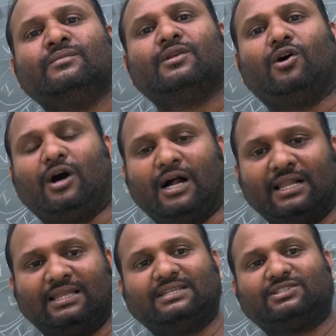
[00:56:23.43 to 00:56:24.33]

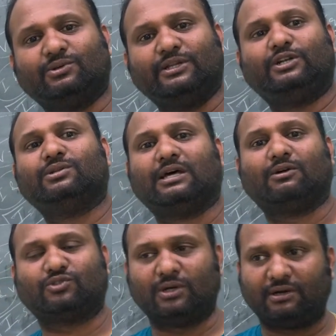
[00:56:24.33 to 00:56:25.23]
All these you need to
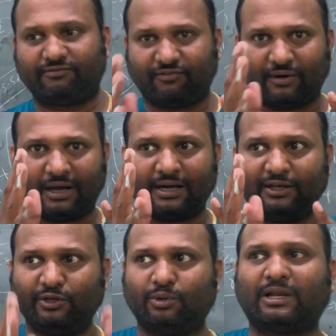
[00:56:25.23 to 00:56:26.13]
cover. So for
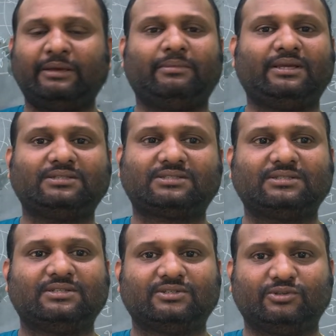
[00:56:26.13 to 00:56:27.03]
nuclei means
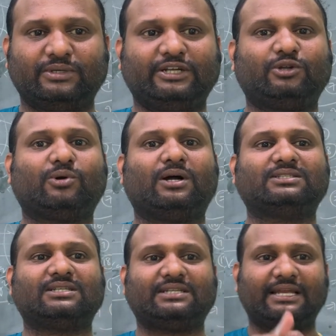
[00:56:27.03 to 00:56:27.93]
you need to
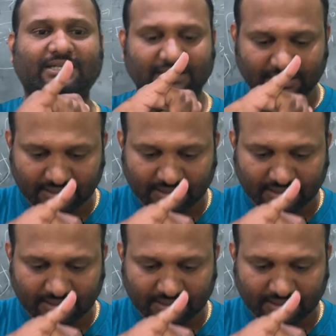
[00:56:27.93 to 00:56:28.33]
concentrate